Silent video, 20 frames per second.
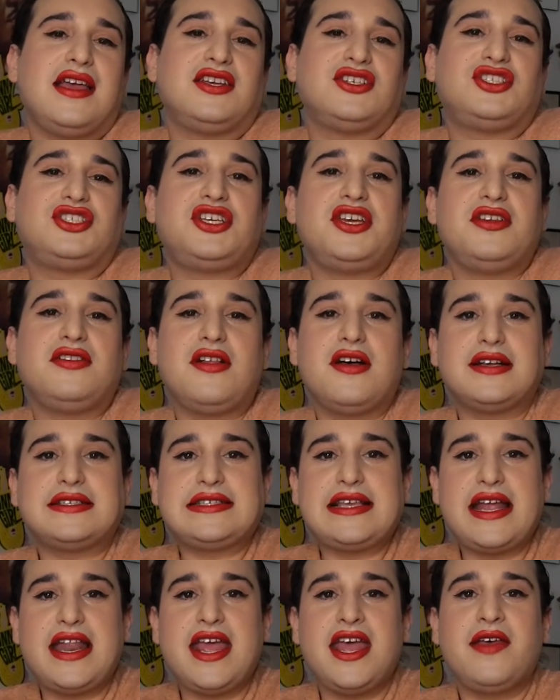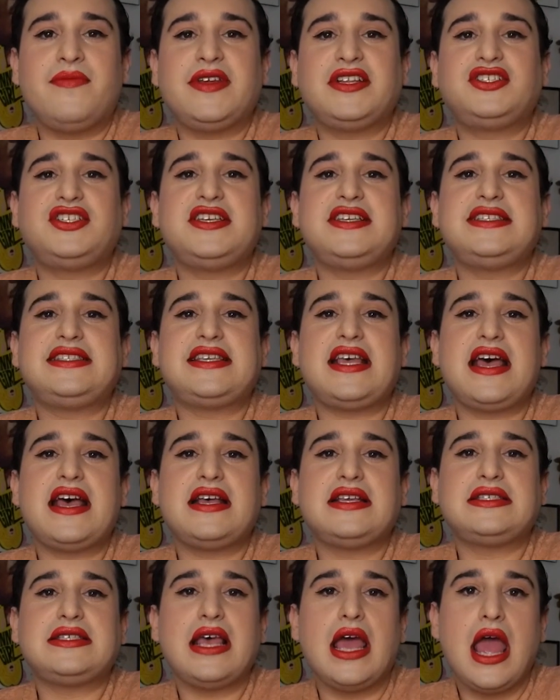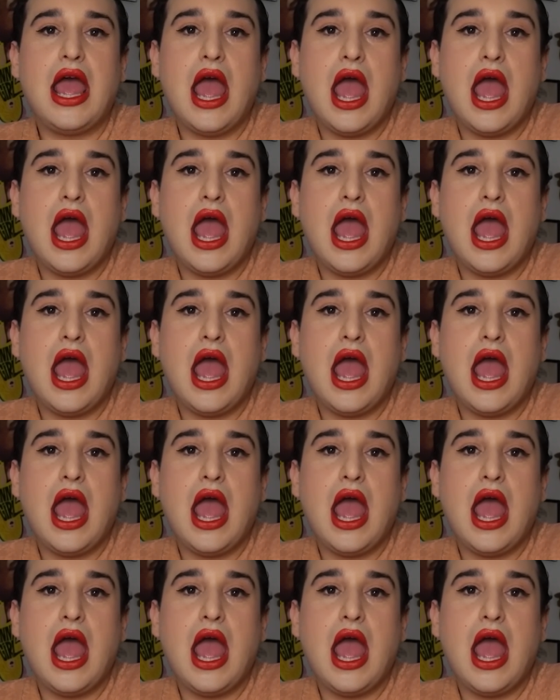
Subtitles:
She looks at him and she says,